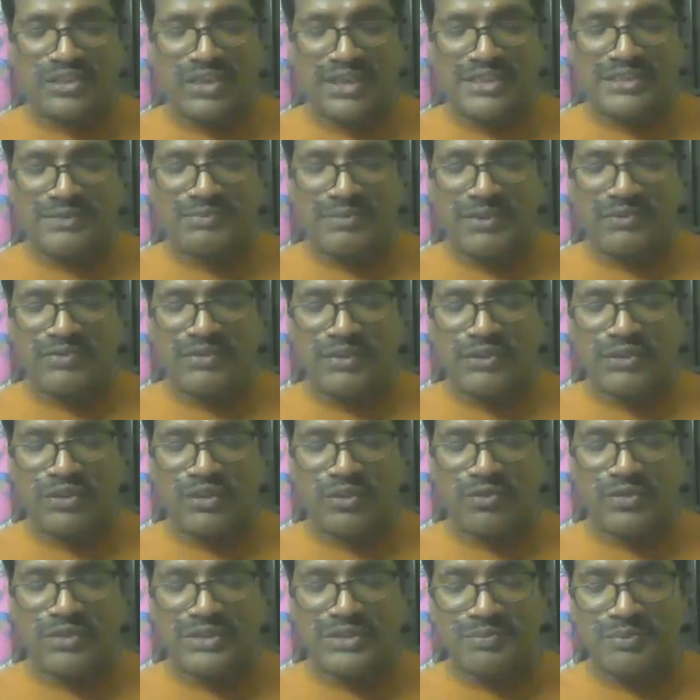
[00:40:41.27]
Christ be with
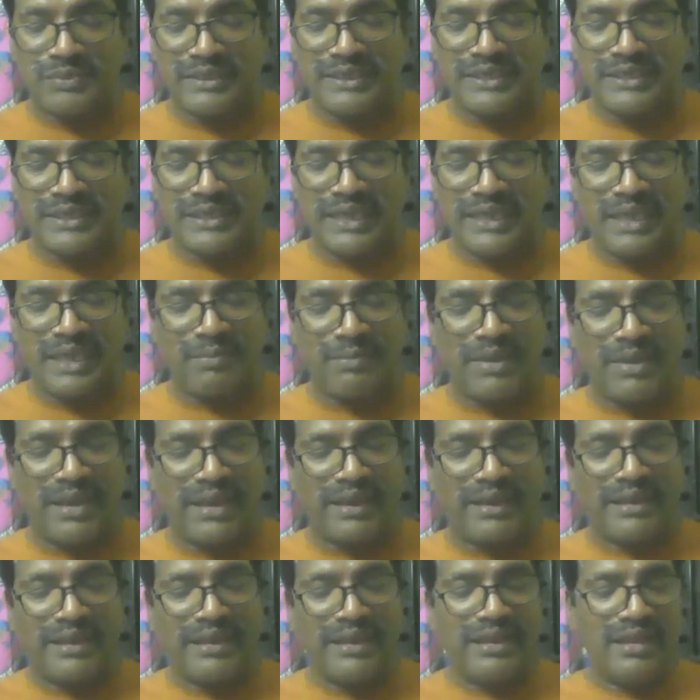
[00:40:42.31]
your spirit.
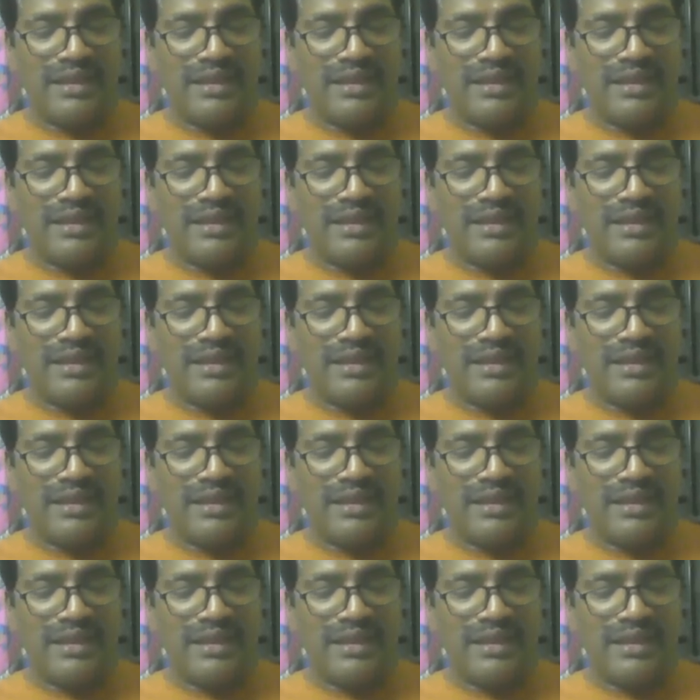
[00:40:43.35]
Amen.